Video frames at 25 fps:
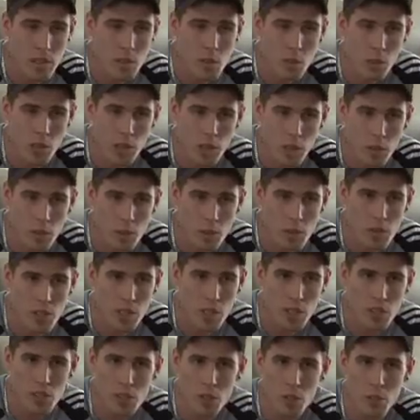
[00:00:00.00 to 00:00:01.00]
That's why
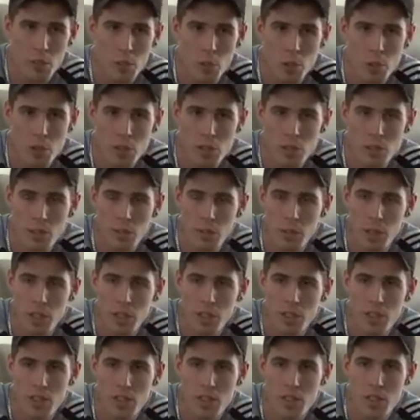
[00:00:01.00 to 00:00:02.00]
music is so important to me,
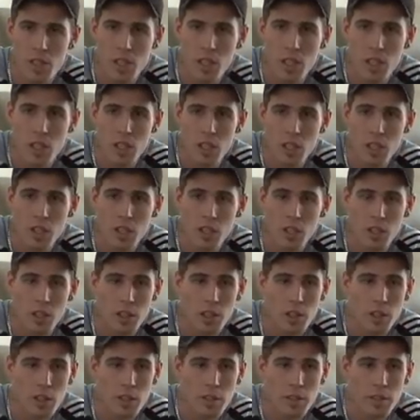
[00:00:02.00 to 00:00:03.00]
because, you
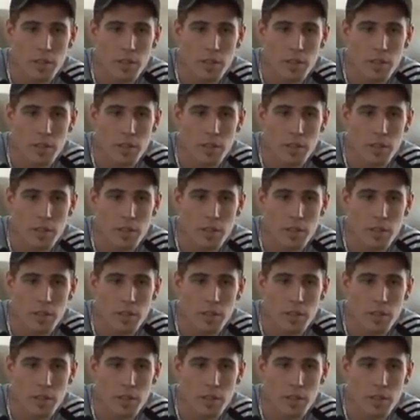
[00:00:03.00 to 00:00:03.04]
know,